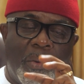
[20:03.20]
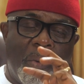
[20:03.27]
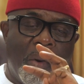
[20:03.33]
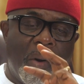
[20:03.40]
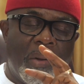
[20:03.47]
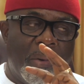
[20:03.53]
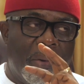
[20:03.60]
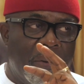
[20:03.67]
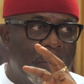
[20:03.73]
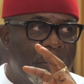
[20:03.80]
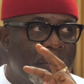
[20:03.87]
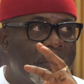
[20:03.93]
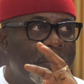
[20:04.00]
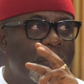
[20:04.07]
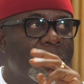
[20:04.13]
One,
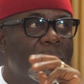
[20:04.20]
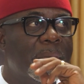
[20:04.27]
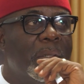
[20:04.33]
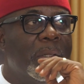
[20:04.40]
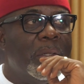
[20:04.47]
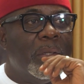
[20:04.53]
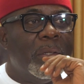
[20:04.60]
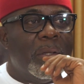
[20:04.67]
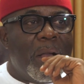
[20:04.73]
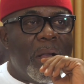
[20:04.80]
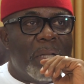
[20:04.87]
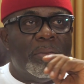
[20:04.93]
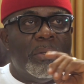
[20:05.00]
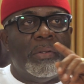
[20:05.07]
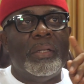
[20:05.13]

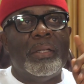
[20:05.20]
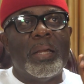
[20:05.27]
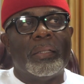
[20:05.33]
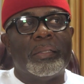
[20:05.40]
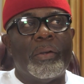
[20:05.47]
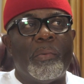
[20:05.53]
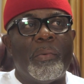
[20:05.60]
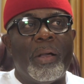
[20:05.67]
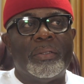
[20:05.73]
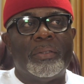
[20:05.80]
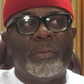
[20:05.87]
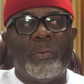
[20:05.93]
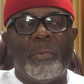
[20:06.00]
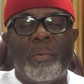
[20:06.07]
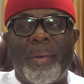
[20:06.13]
I told him that our will
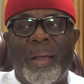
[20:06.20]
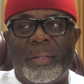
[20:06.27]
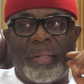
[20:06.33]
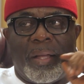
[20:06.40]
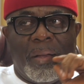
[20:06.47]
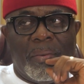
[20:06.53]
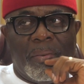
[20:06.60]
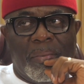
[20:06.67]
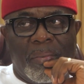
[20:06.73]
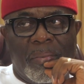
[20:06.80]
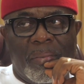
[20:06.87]
should cool my town,